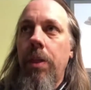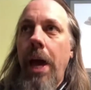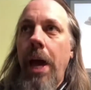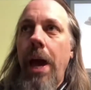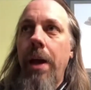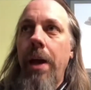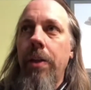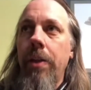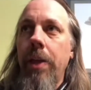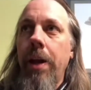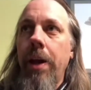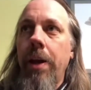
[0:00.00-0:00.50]

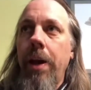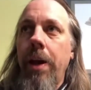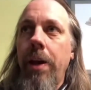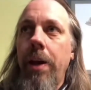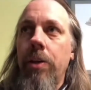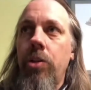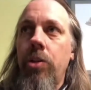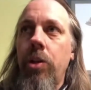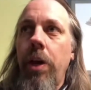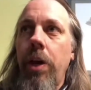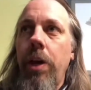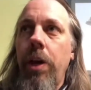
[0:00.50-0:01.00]
That that
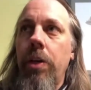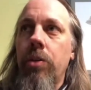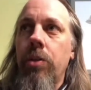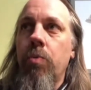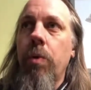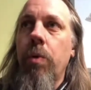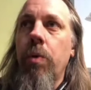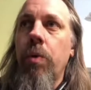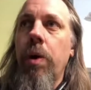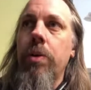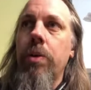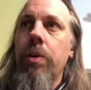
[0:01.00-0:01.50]
kind of
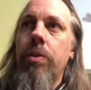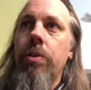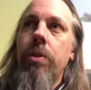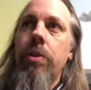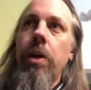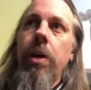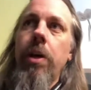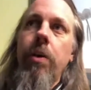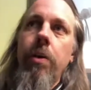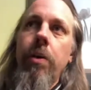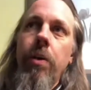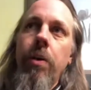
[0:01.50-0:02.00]
changed. Russ
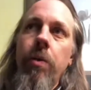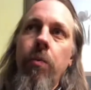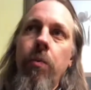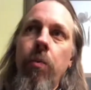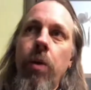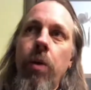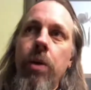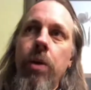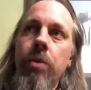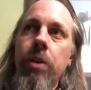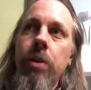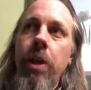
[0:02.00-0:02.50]
uh,
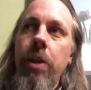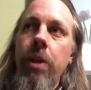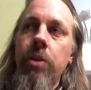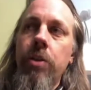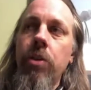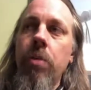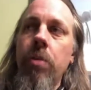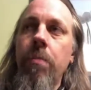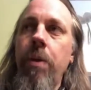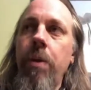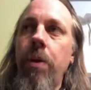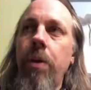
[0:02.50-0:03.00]
Russ kind
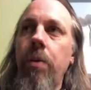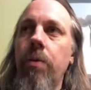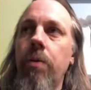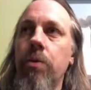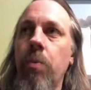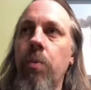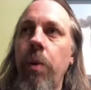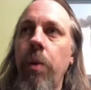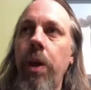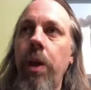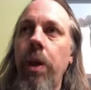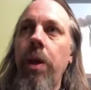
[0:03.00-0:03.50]
of took me under
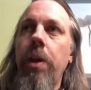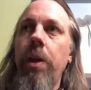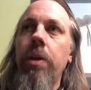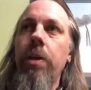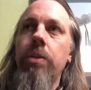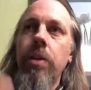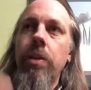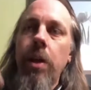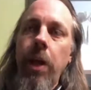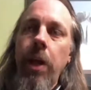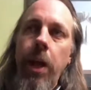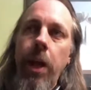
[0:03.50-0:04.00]
his wing, and he
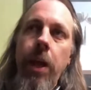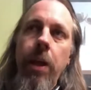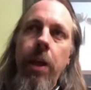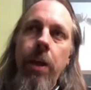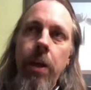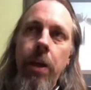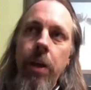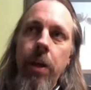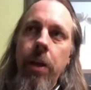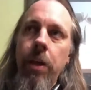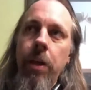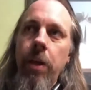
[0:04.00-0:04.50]
said, "Hey,
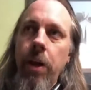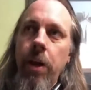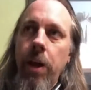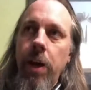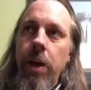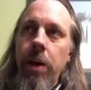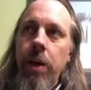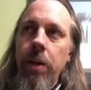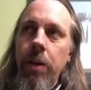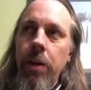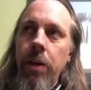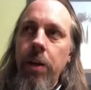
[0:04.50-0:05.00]

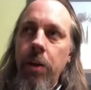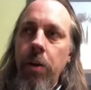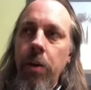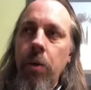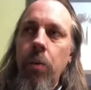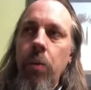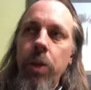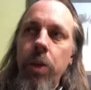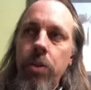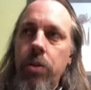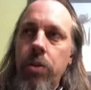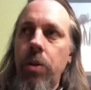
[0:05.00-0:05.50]
uh, you know,
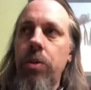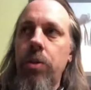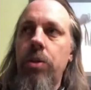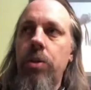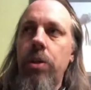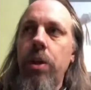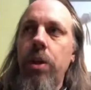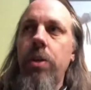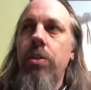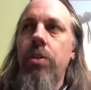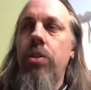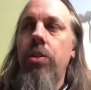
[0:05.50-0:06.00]
research
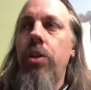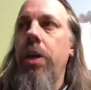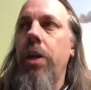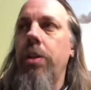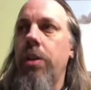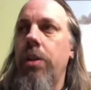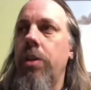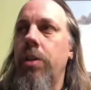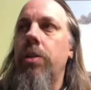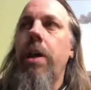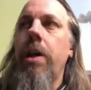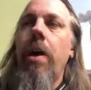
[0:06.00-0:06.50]
this,
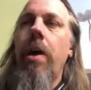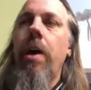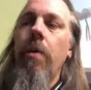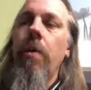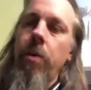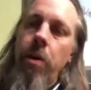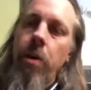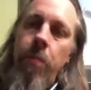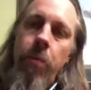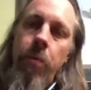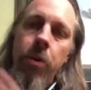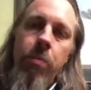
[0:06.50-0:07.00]
check this out,
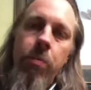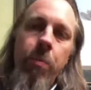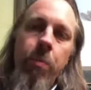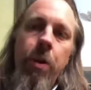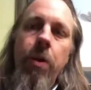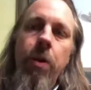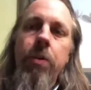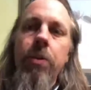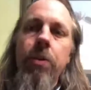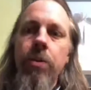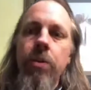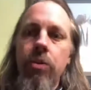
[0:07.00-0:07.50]
come with
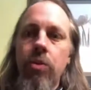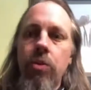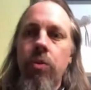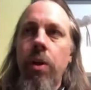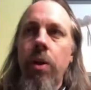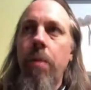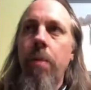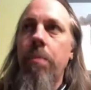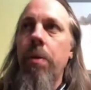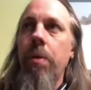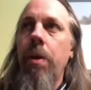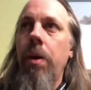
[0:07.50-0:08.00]
me on this
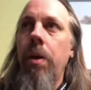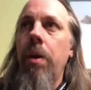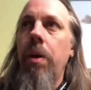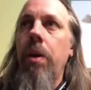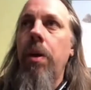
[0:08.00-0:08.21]
trip."